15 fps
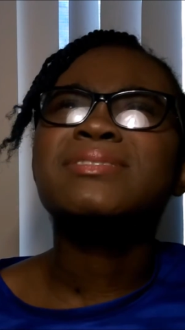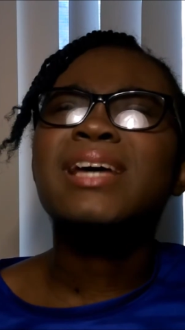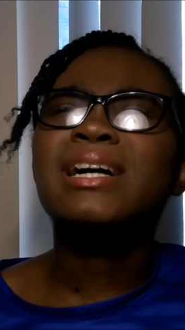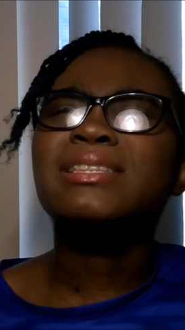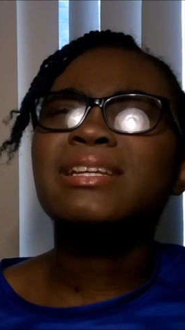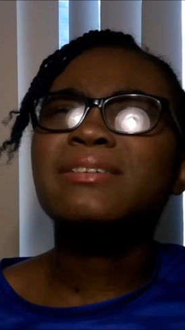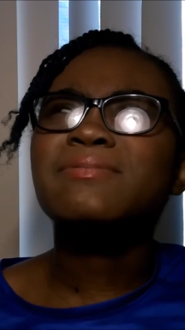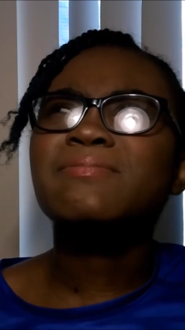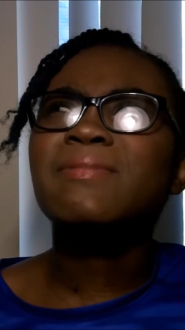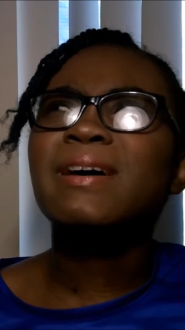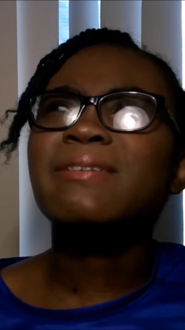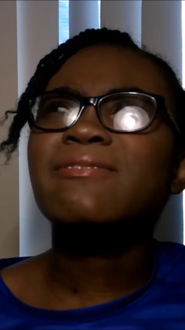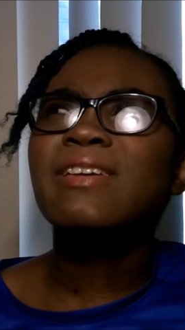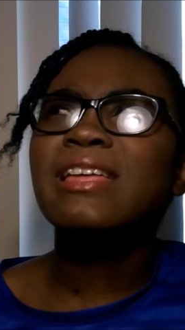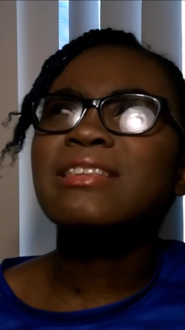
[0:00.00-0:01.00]
A lot of my
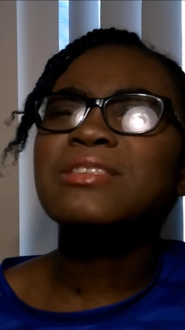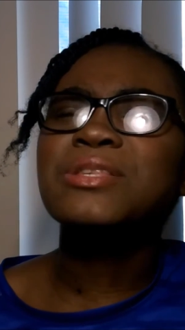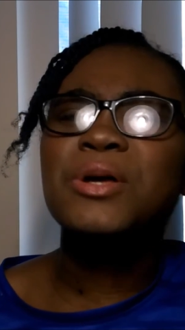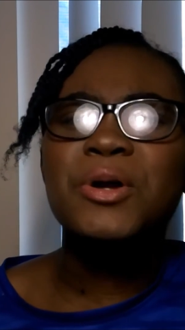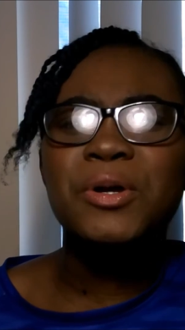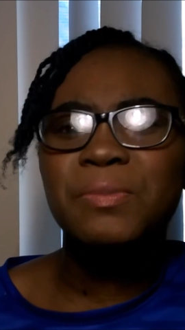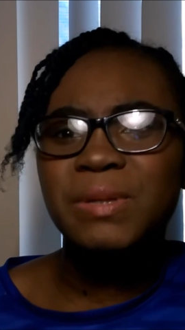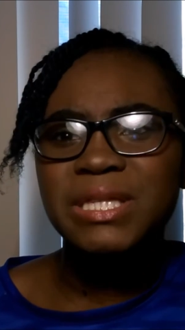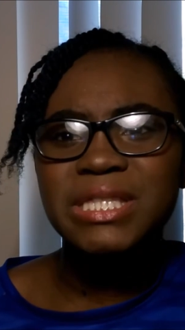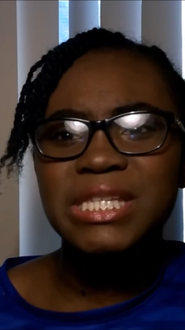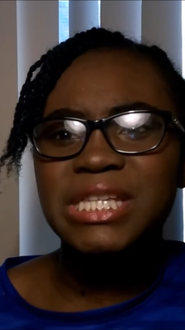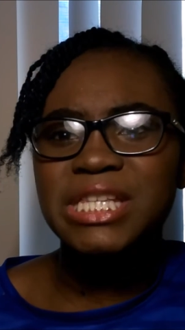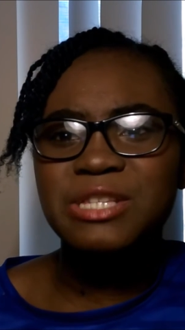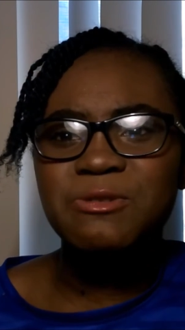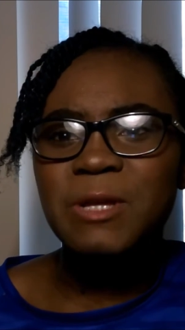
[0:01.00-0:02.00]
fans are
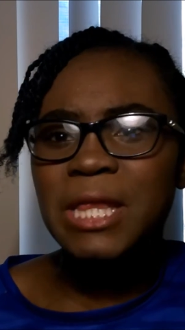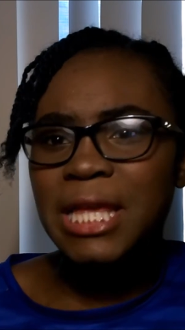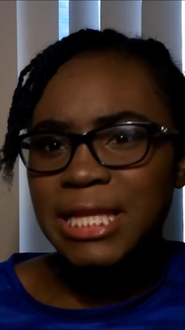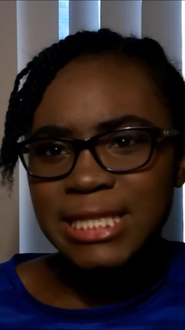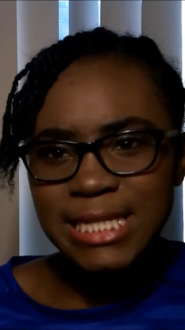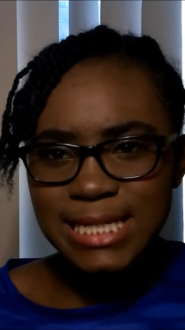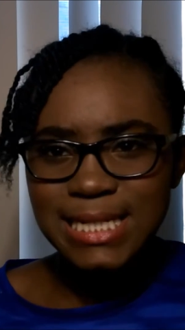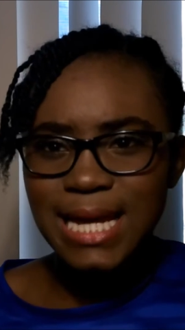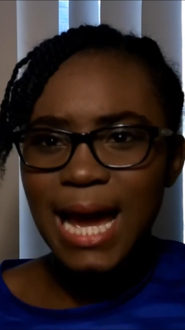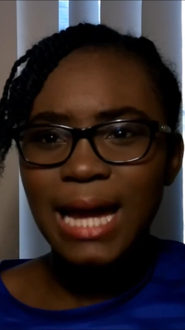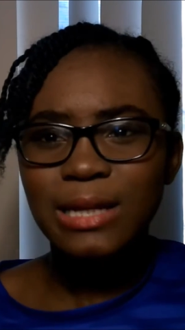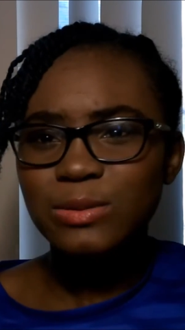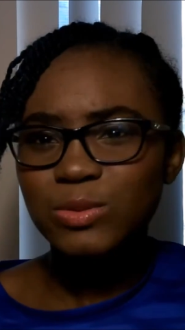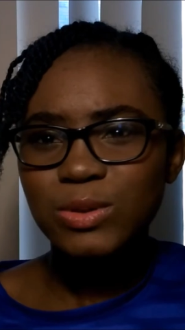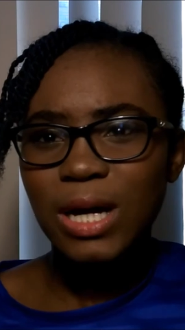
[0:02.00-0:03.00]
BTS related. I
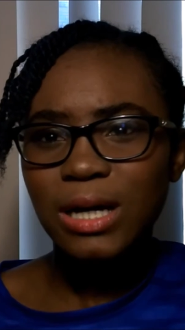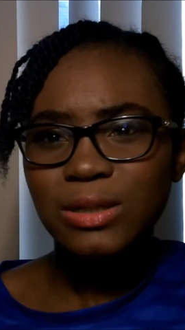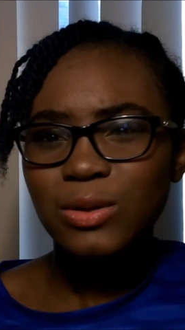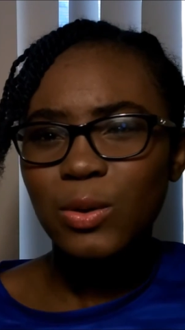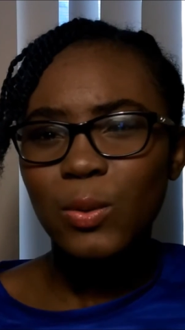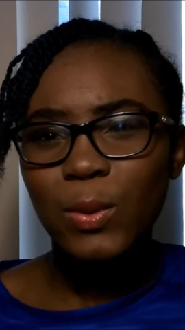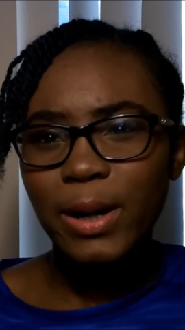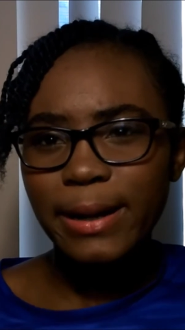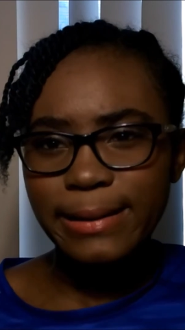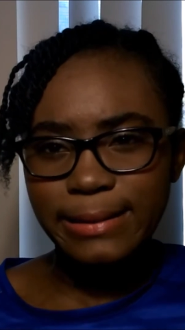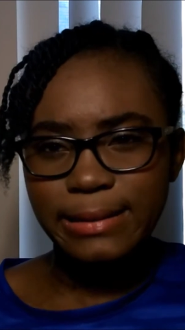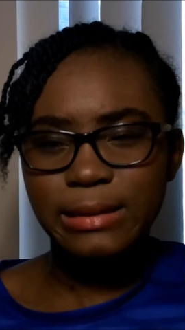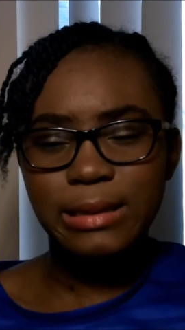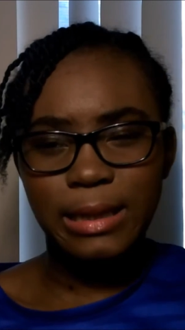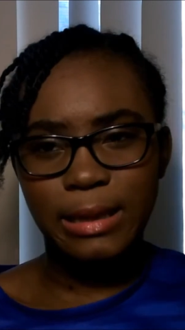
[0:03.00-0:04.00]
do not know why
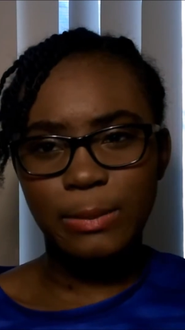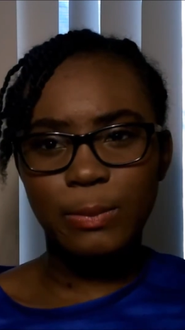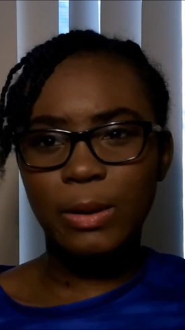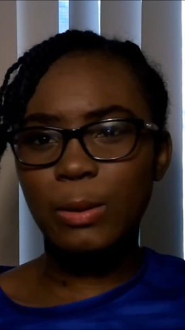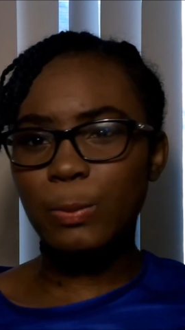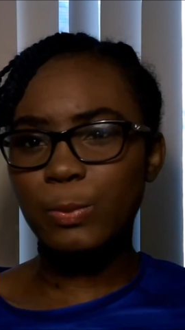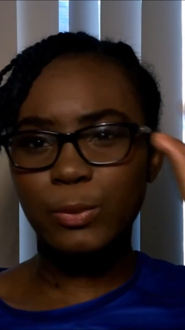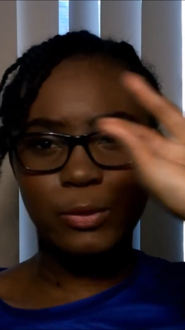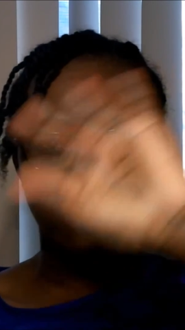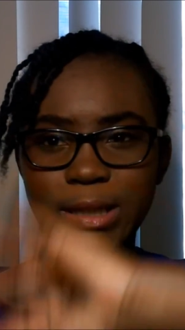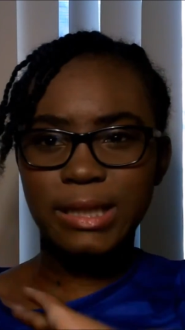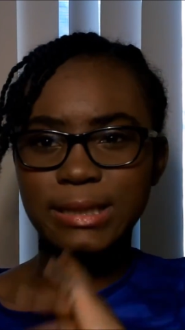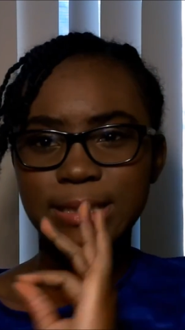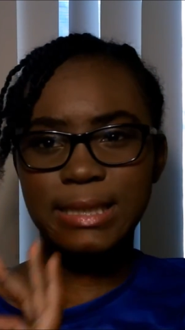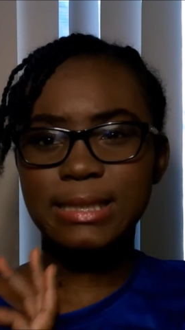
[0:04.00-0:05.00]
K-pop
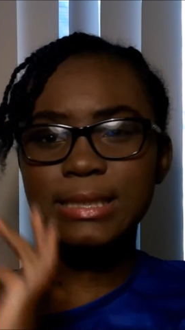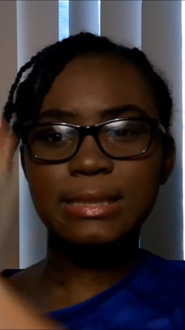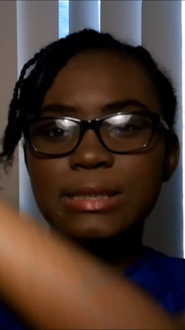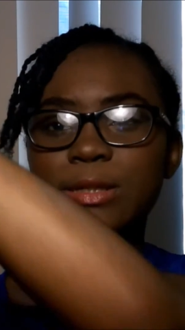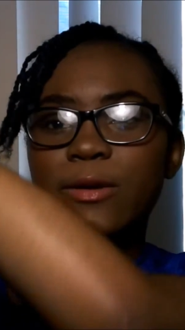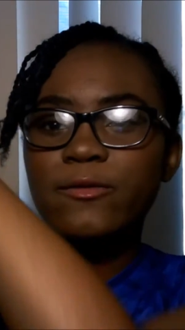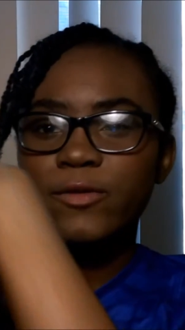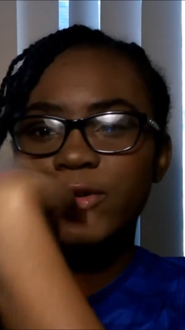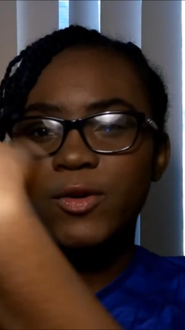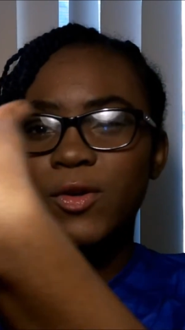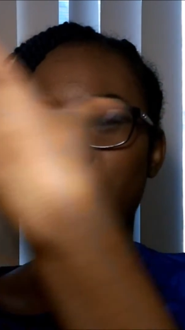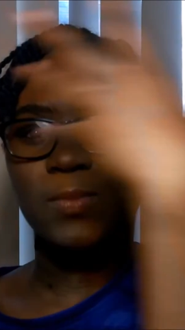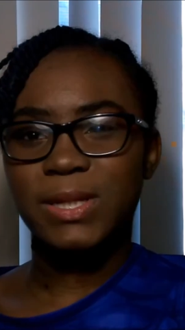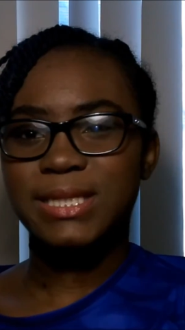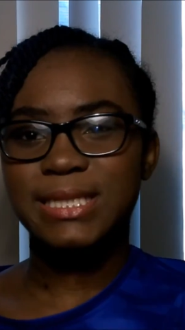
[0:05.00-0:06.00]
related stuff are
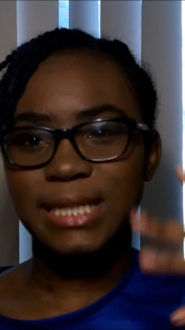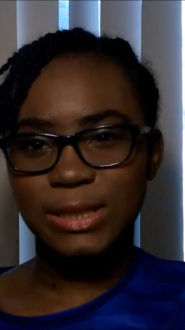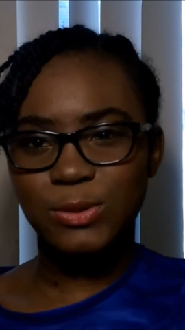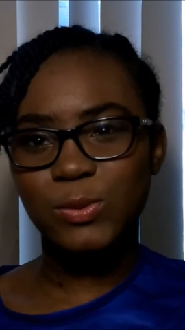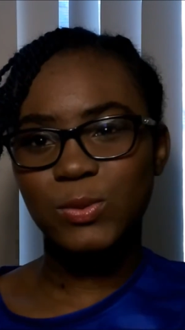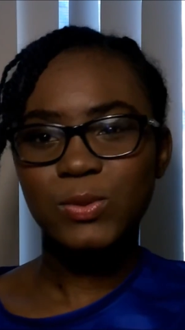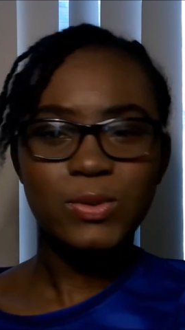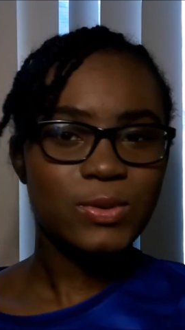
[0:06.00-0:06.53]
on my channel.